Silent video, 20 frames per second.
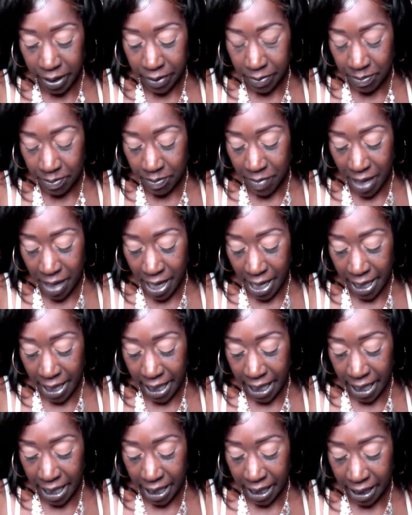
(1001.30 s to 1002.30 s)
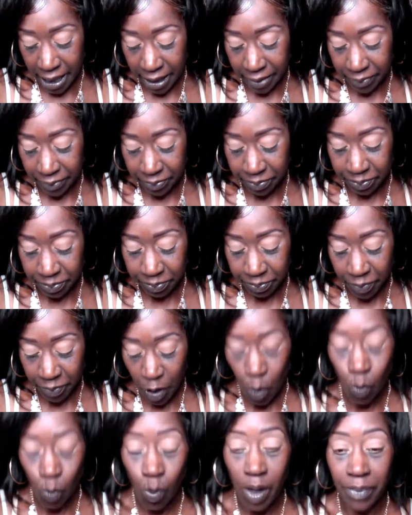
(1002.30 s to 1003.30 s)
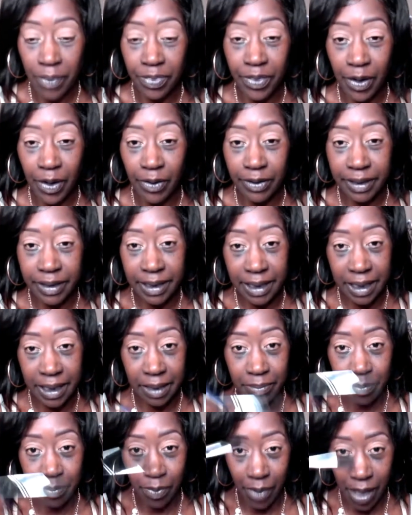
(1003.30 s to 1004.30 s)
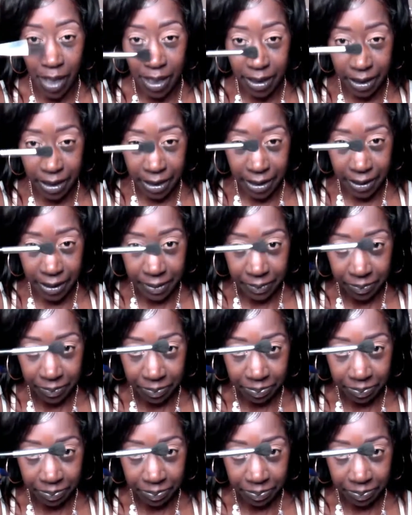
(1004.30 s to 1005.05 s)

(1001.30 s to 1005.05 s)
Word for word: with my uh, 113 brush